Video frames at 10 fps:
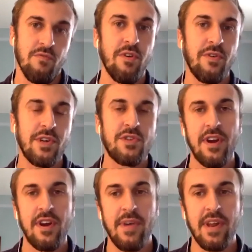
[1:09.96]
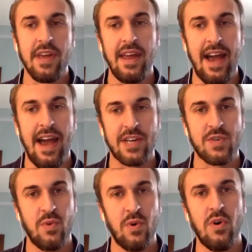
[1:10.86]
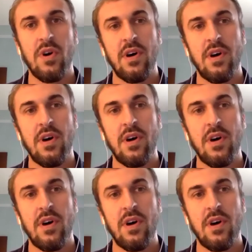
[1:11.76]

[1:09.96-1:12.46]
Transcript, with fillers: really trying to mitigate actual um,